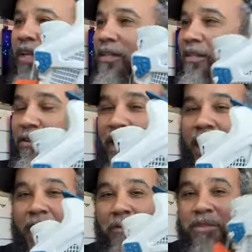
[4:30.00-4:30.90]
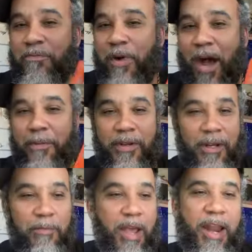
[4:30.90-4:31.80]
So yeah, I'm just popping
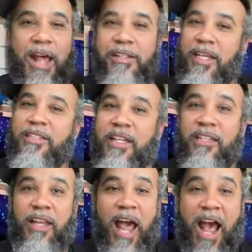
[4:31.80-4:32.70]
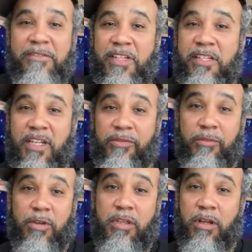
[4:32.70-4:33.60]
up, man. I, they said the lives hit
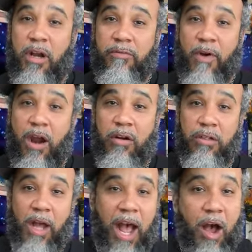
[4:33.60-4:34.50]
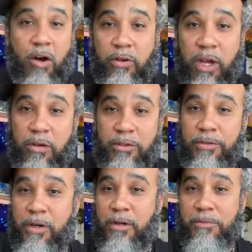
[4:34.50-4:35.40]
different when you go vertical. I don't know. You
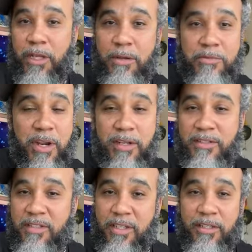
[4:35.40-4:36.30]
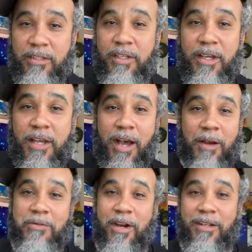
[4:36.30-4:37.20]
know what I'm saying? I'm trying to see.
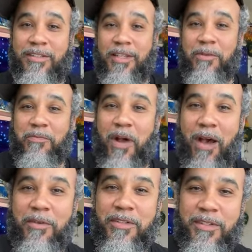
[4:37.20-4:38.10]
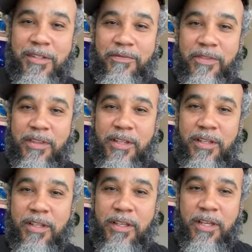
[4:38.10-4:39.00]
I'm trying to see what's popping. It's
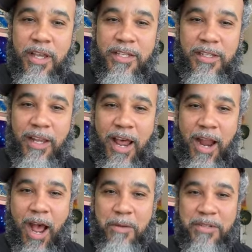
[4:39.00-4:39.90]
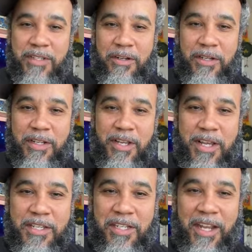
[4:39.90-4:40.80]
it, it's a lot of options on here.
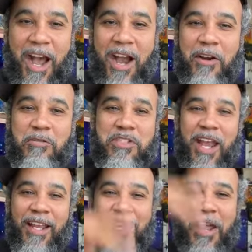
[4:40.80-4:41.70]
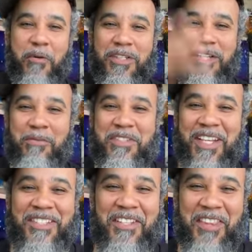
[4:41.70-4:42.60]
Chicago checking in. What's up,
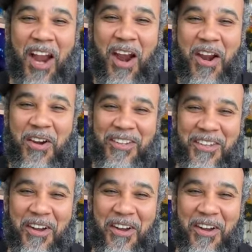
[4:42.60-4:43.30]
63rd? You